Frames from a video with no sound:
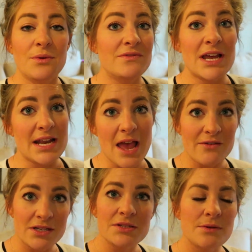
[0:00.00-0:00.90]
and we've done it
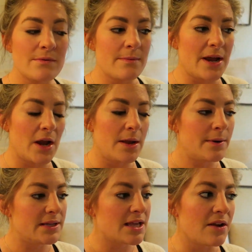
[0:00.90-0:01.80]
ever since we've been married,
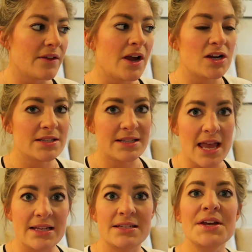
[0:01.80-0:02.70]
but it's kind of like our
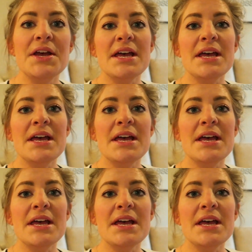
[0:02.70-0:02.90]
set